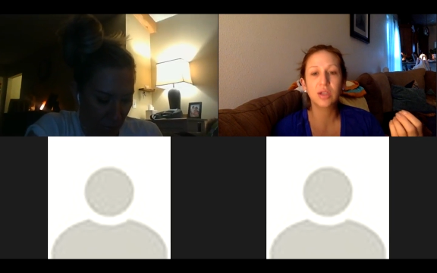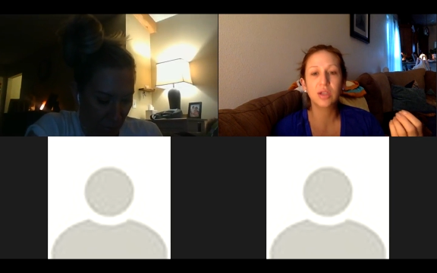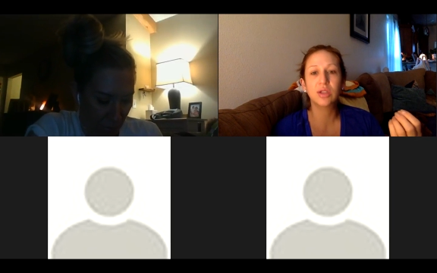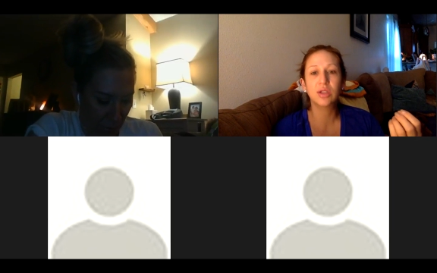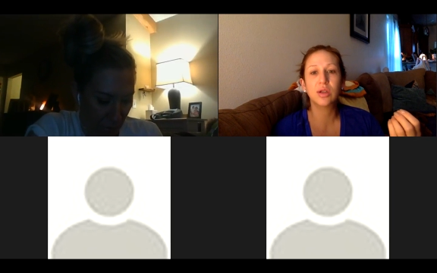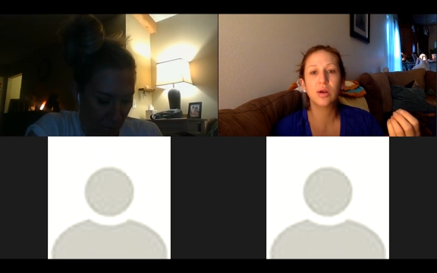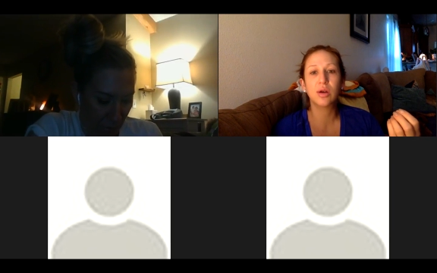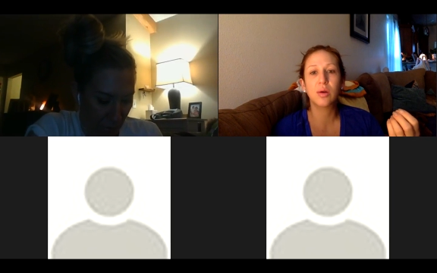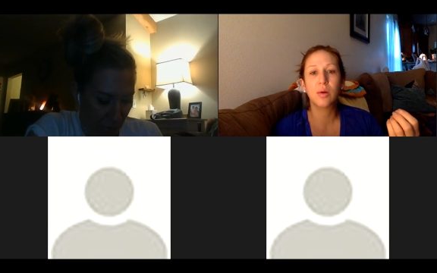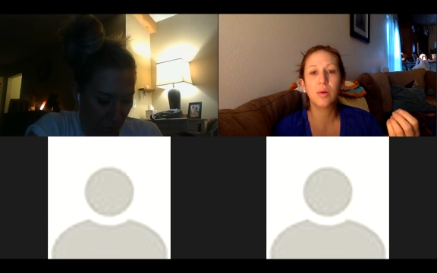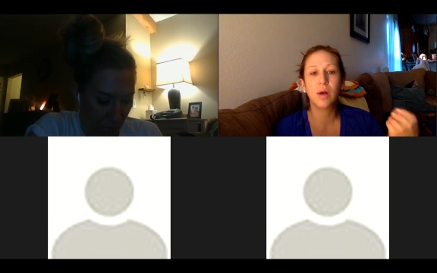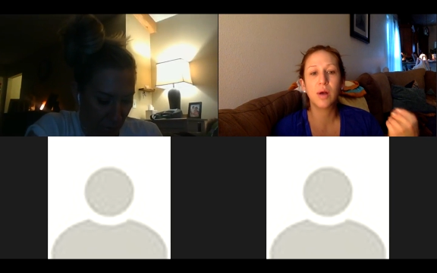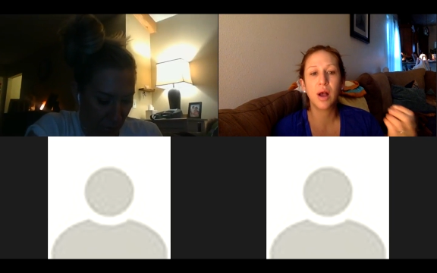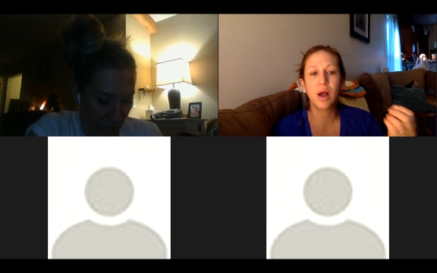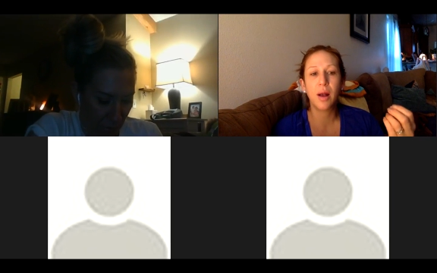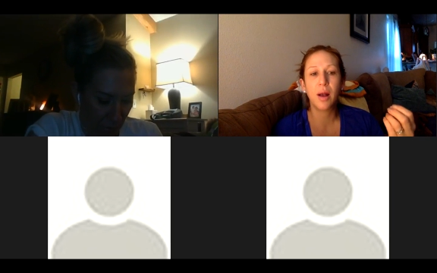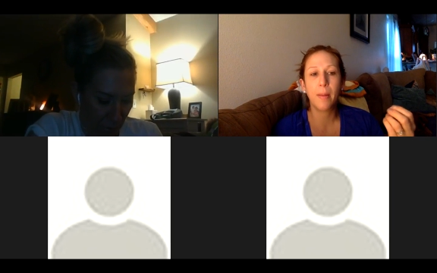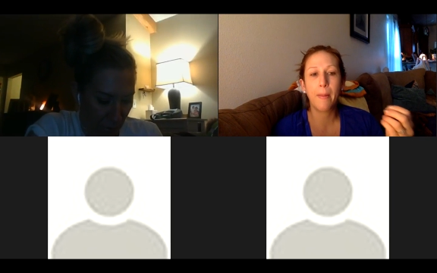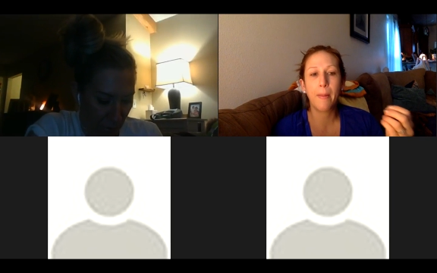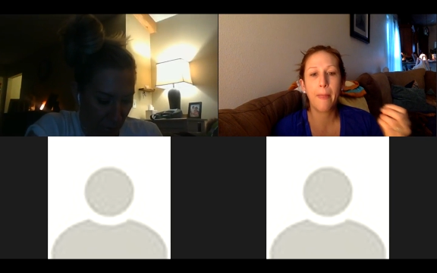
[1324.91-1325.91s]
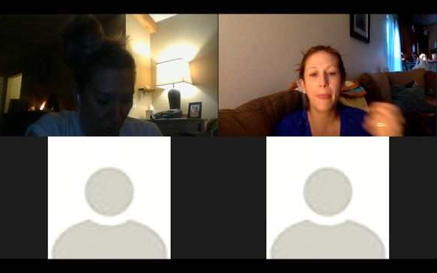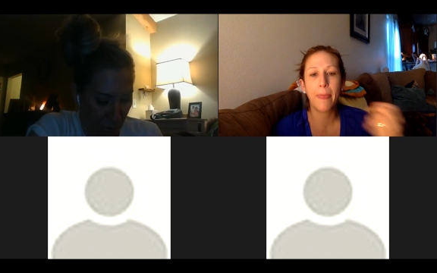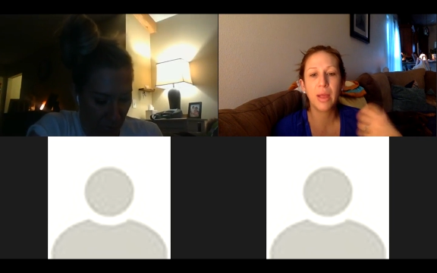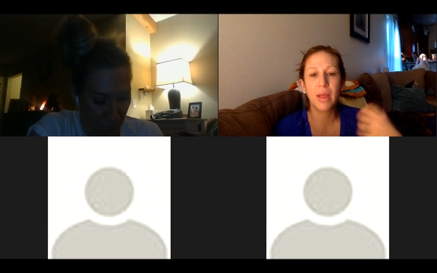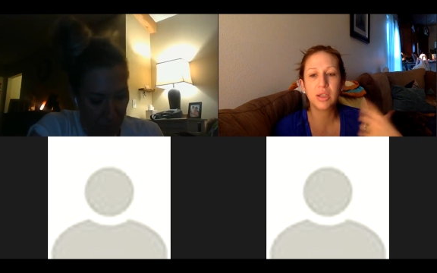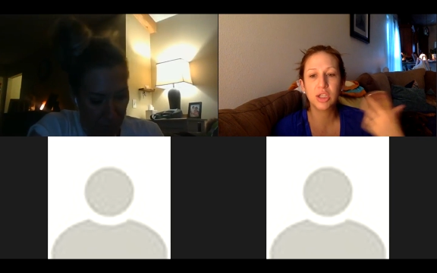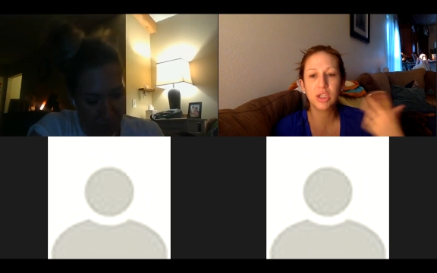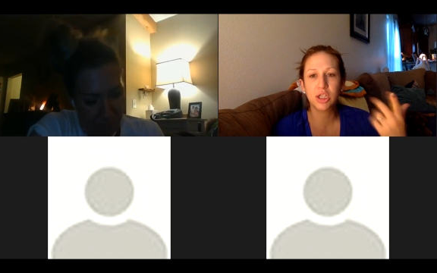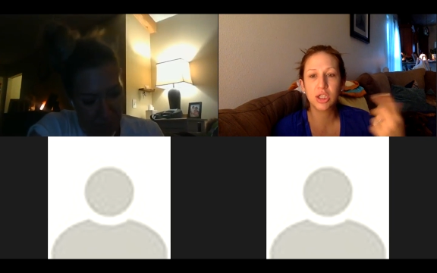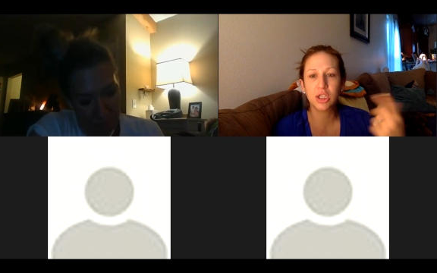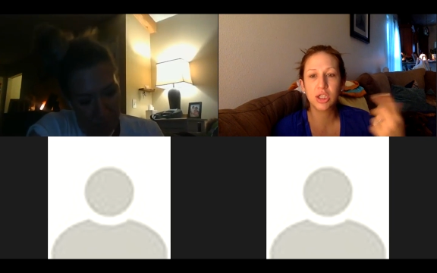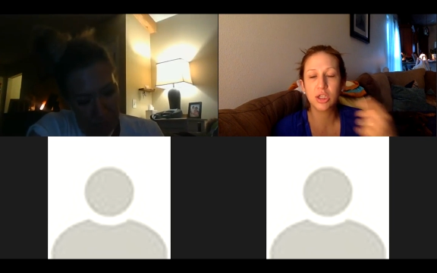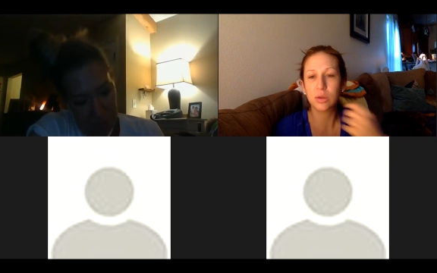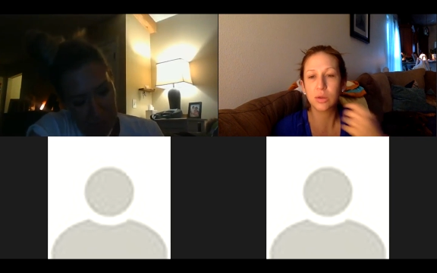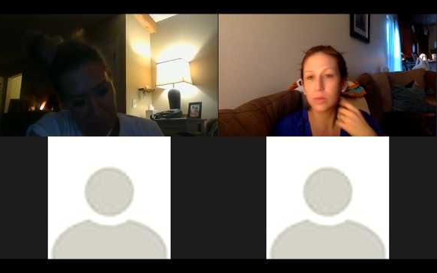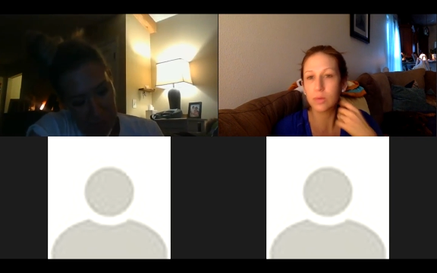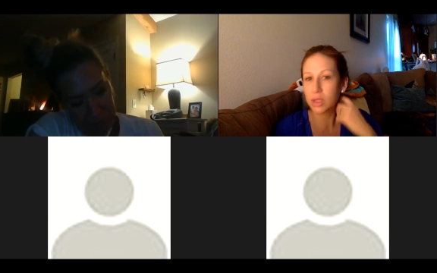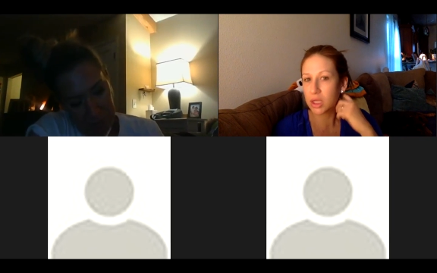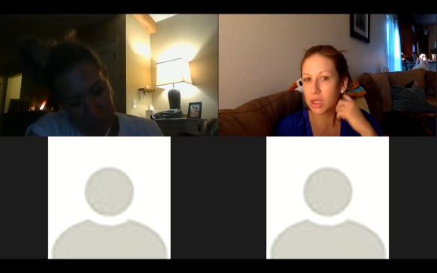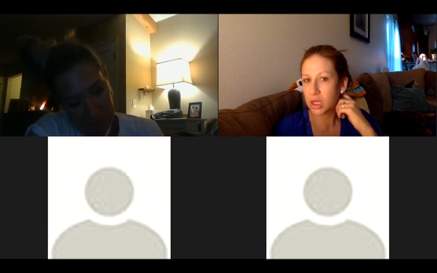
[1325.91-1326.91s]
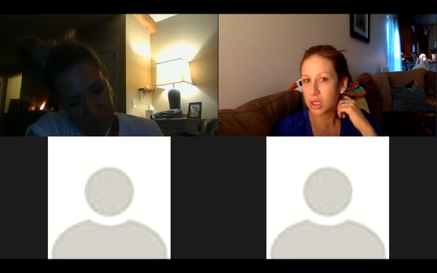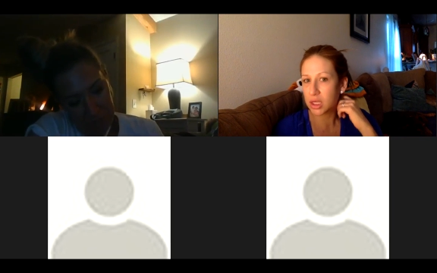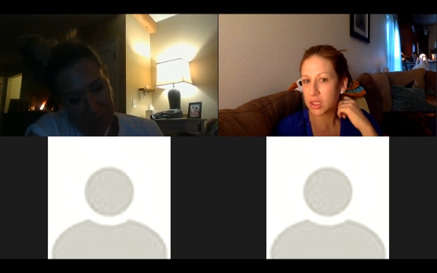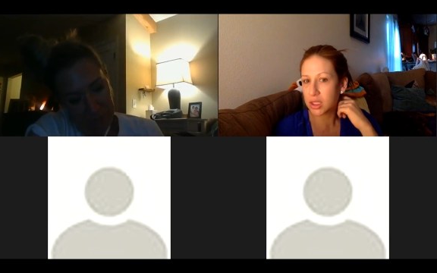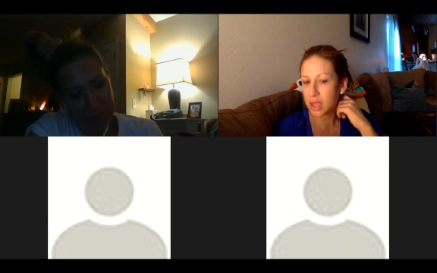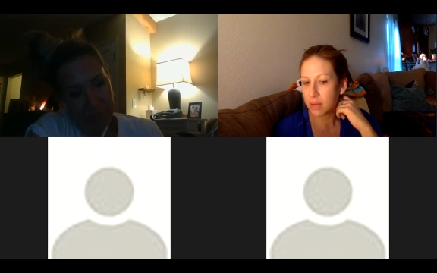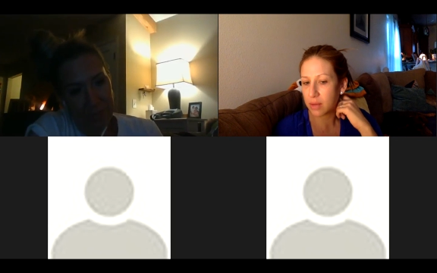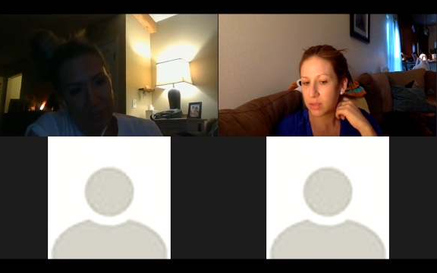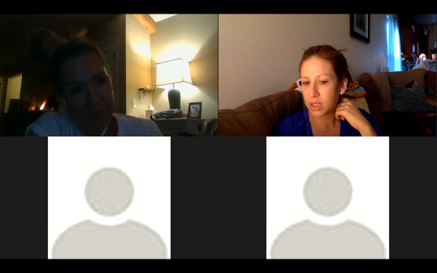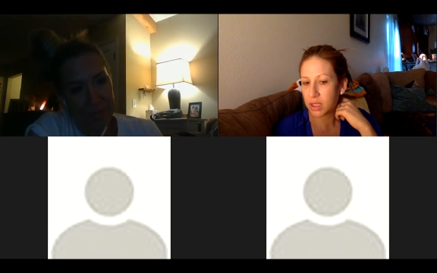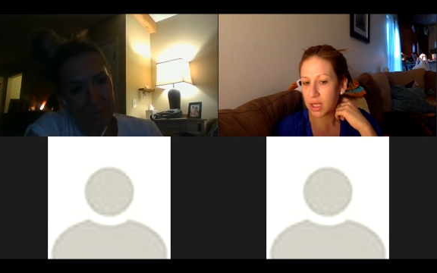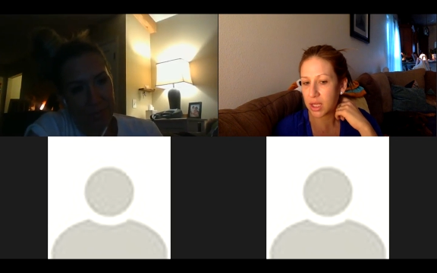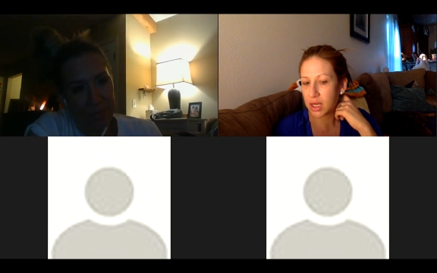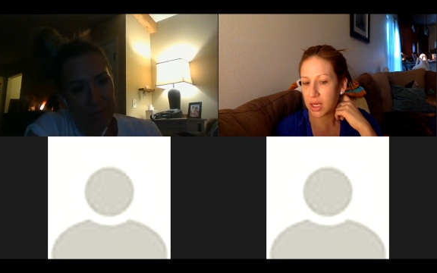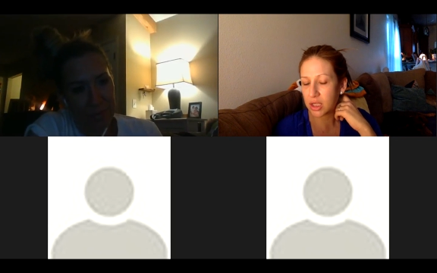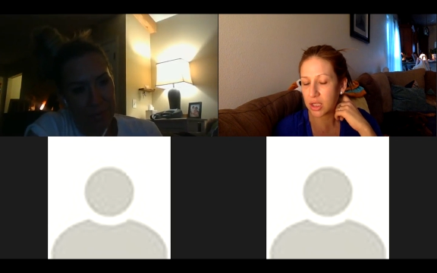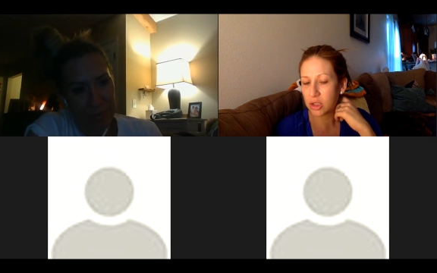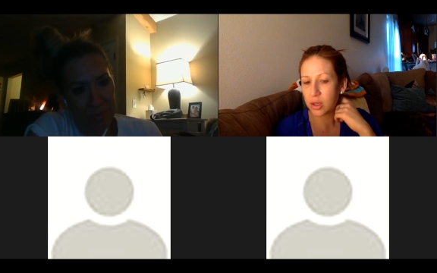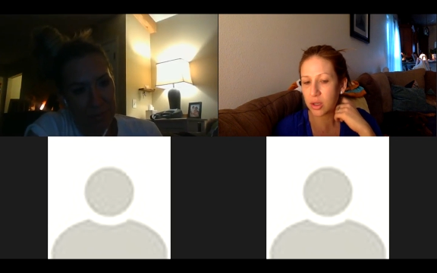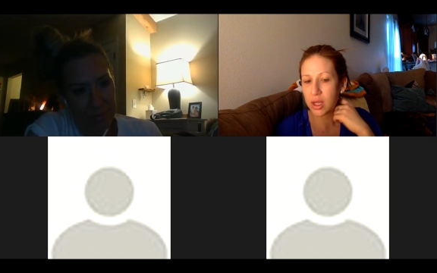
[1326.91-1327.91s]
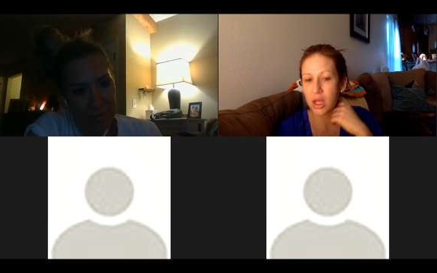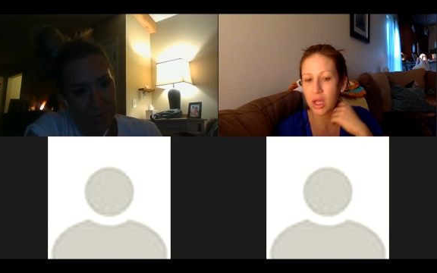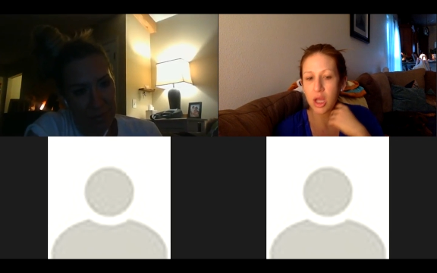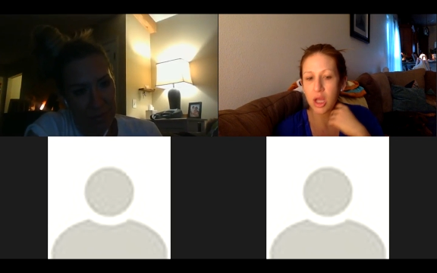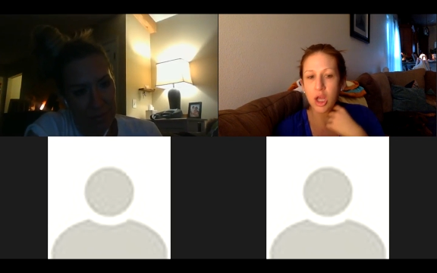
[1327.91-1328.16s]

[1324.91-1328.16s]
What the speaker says: So it's just a really good time to get into it.